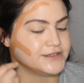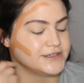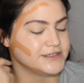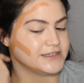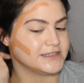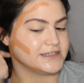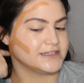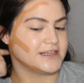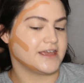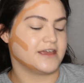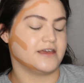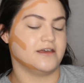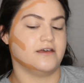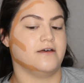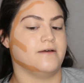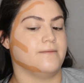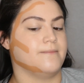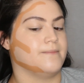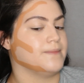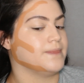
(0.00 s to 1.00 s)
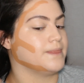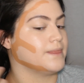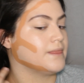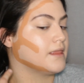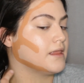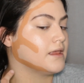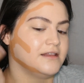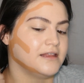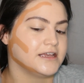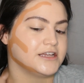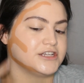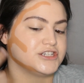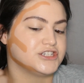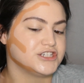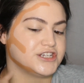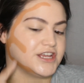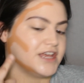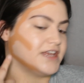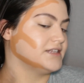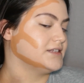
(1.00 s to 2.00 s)
This is like a
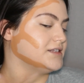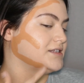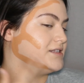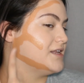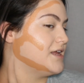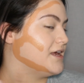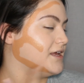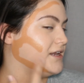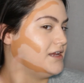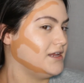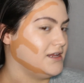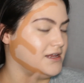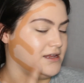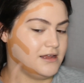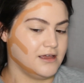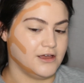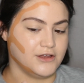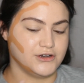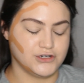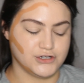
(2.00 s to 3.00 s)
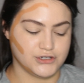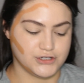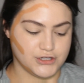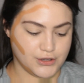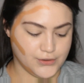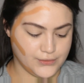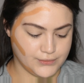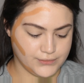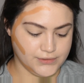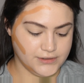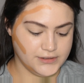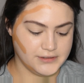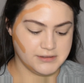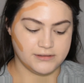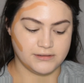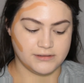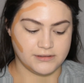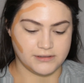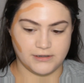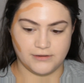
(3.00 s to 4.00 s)
chestnutty undertone,
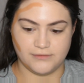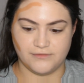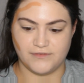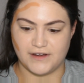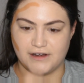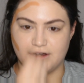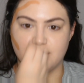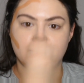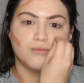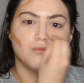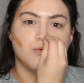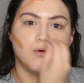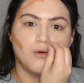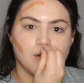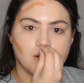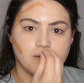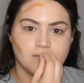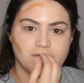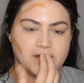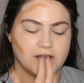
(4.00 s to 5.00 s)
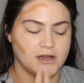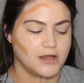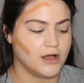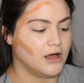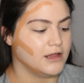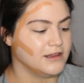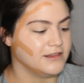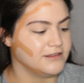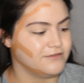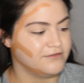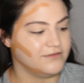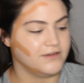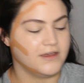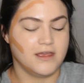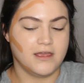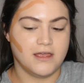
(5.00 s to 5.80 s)
very warm, very olive.